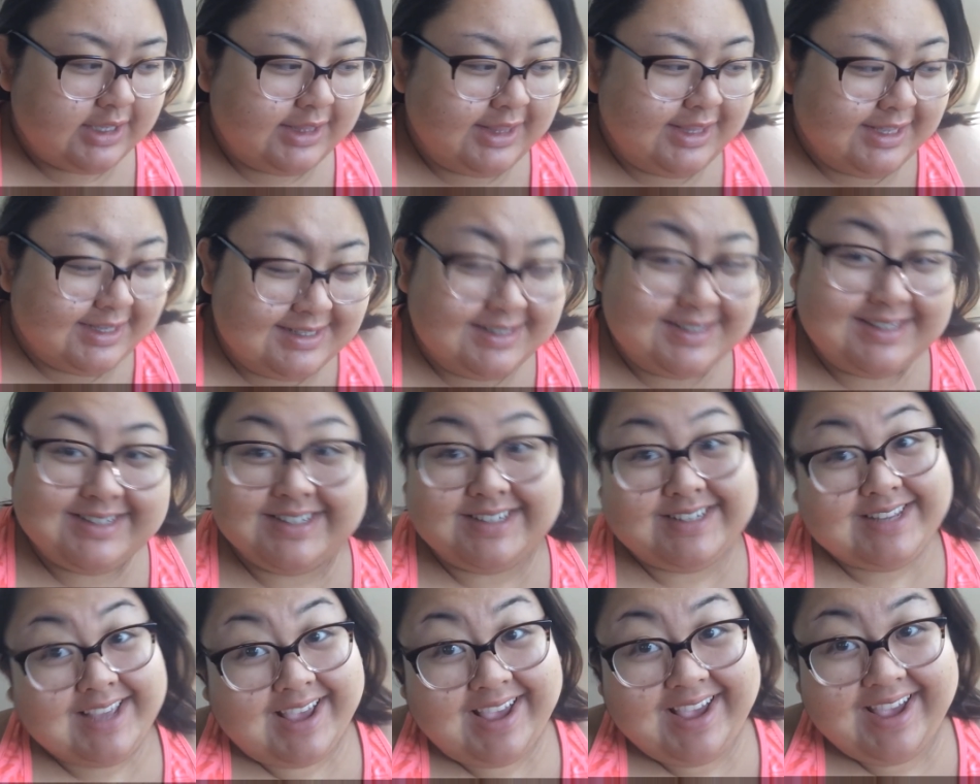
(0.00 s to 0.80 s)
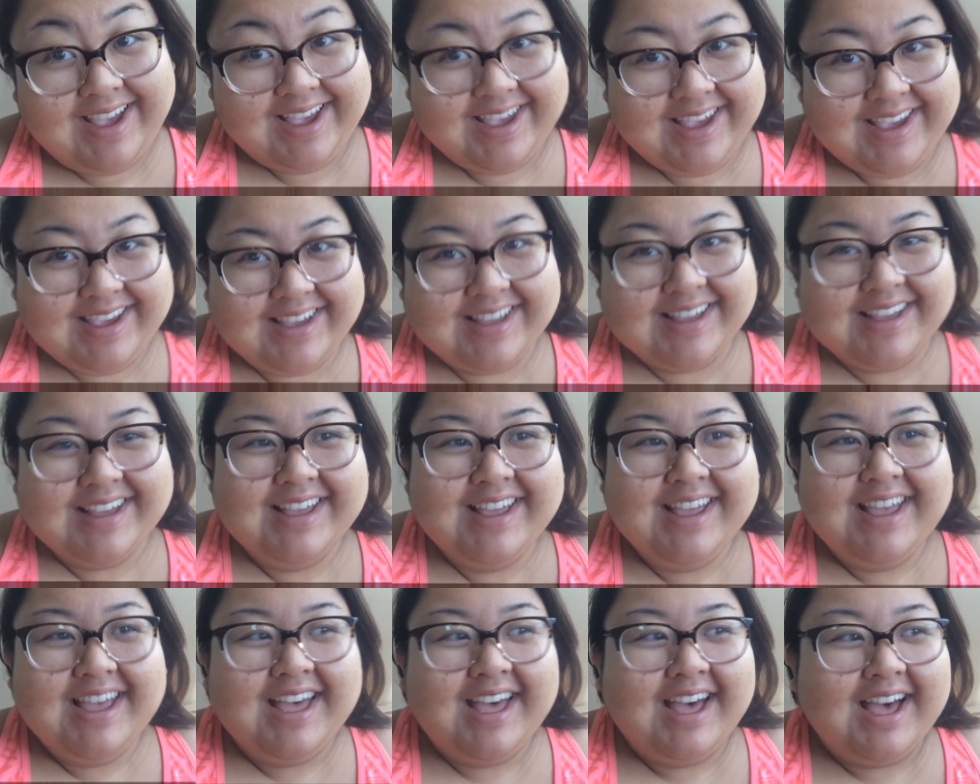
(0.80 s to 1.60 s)
and then today
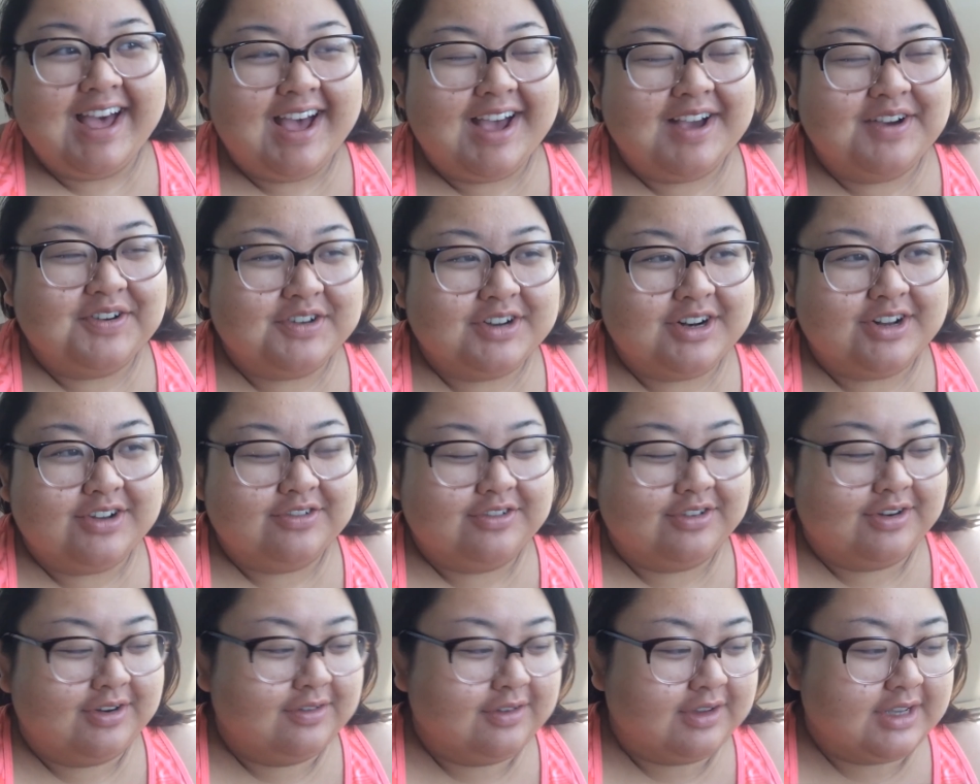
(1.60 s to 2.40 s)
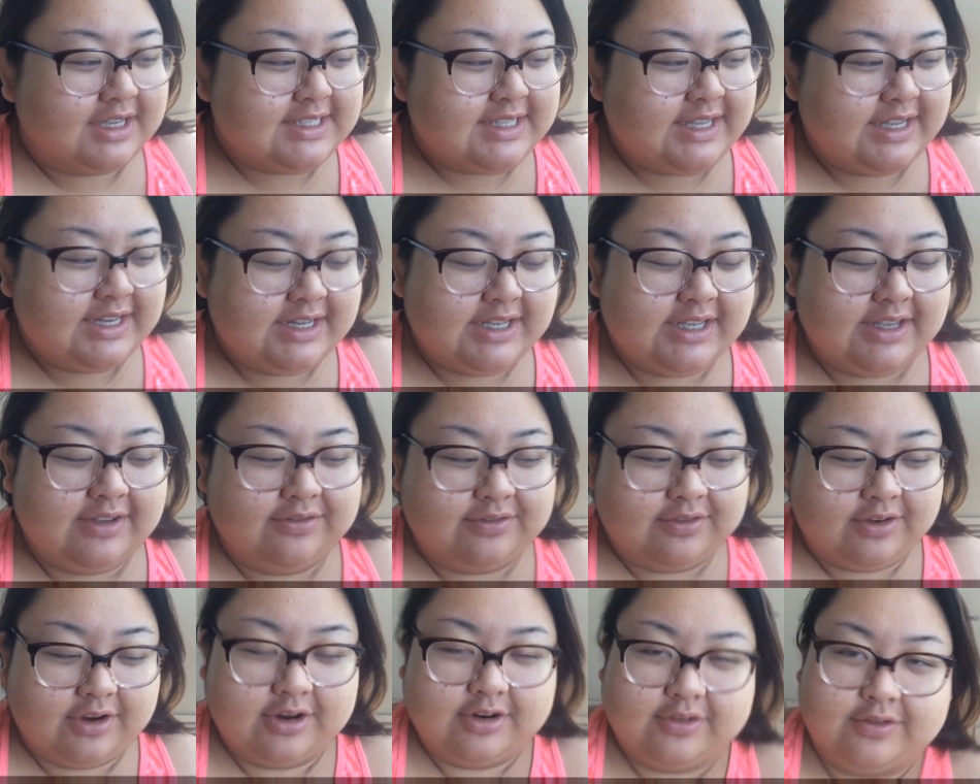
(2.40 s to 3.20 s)
I went on Forever because I had a
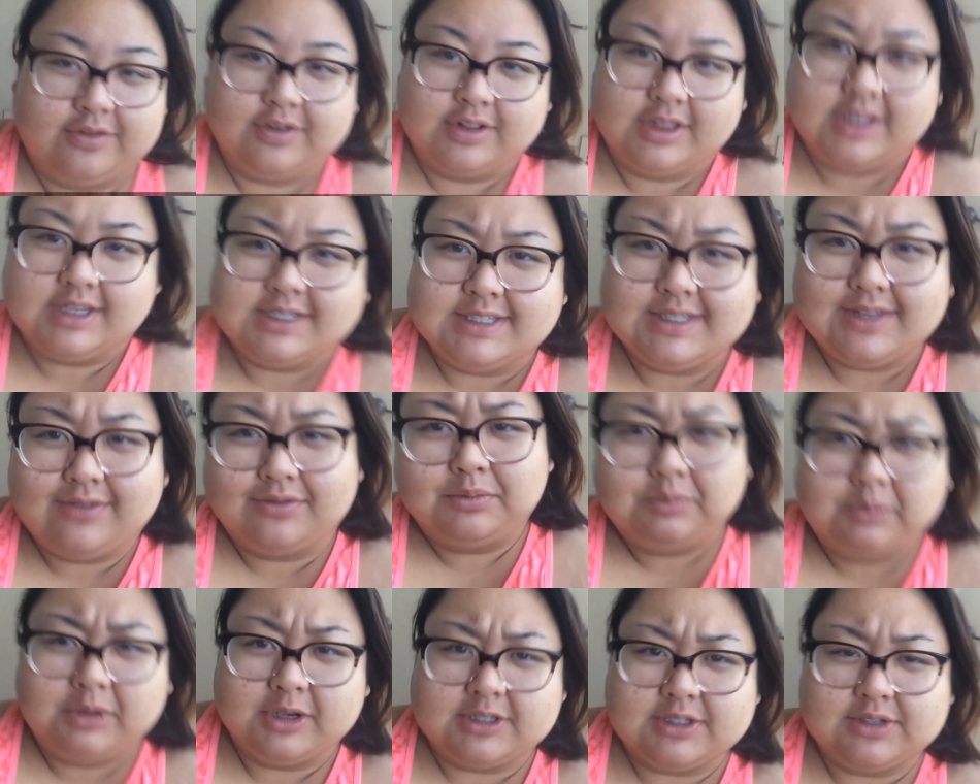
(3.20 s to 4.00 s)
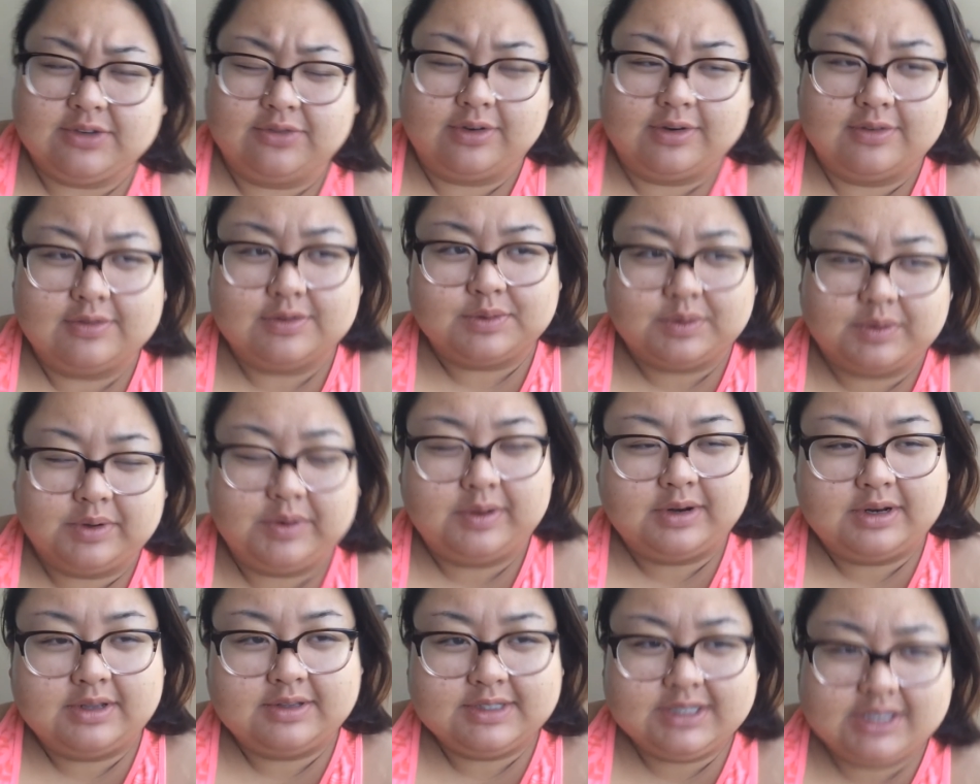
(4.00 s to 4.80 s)
gift card for like seven bucks for Forever
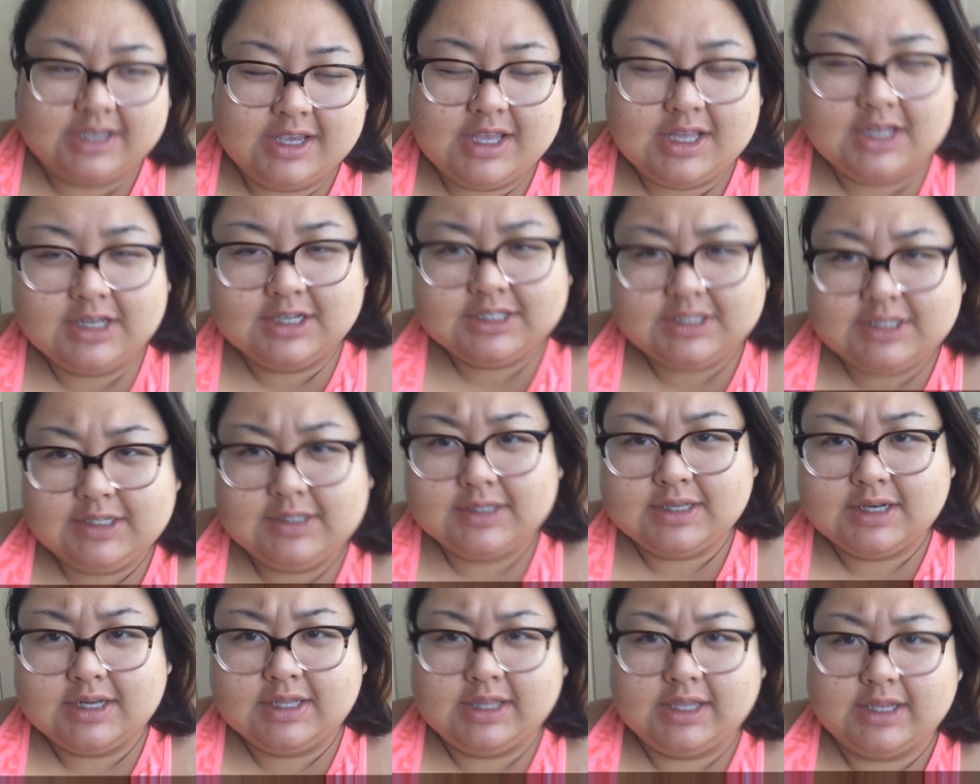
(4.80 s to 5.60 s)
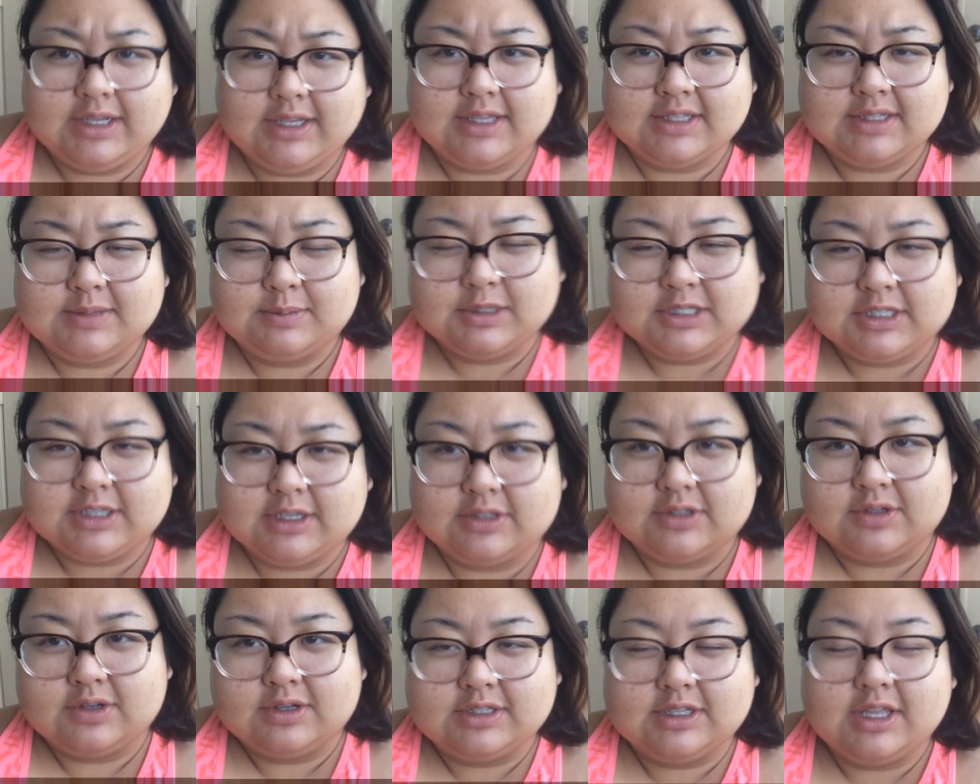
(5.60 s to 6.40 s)
21. I was like, oh, I'll just use it online and get some
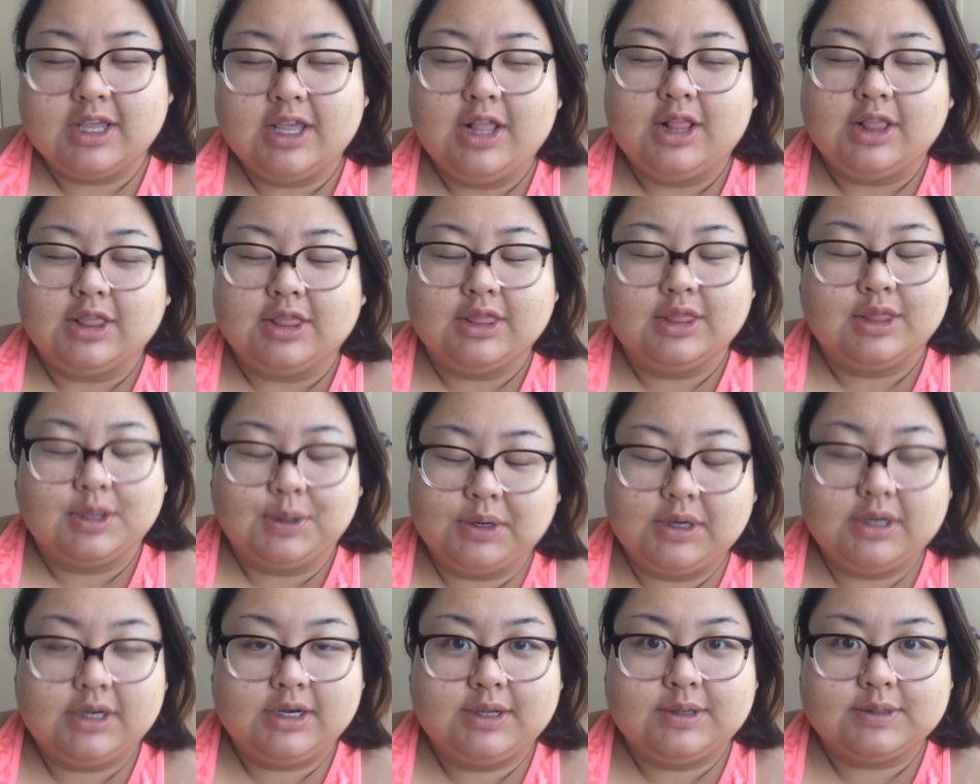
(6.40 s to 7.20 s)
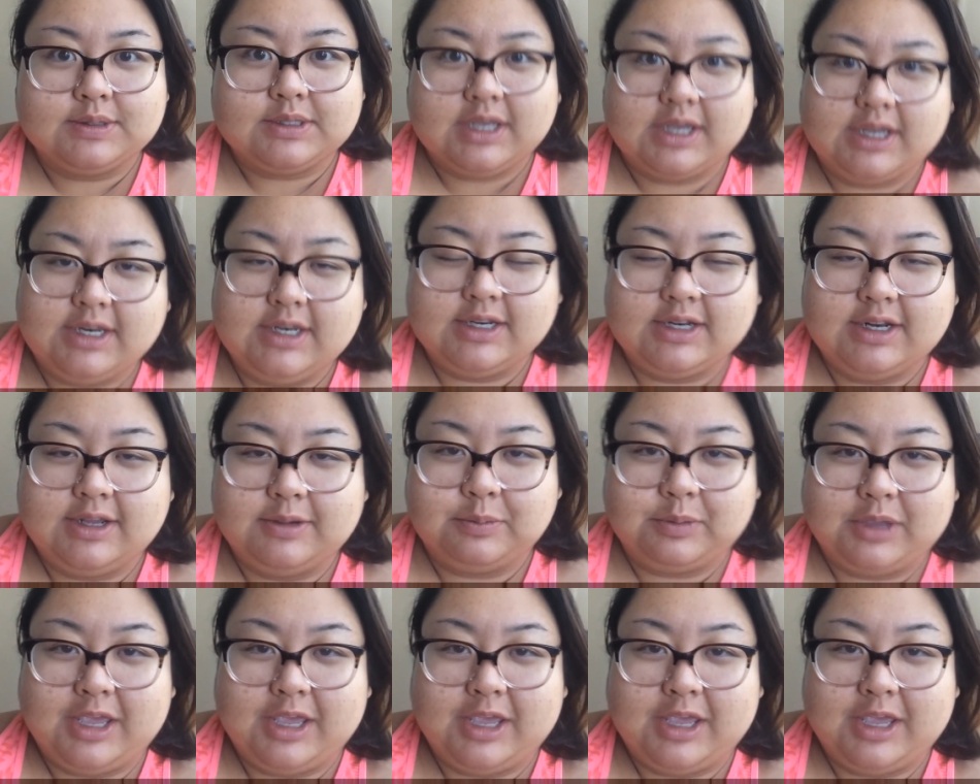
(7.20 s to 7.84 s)
accessories. Lord knows I ended up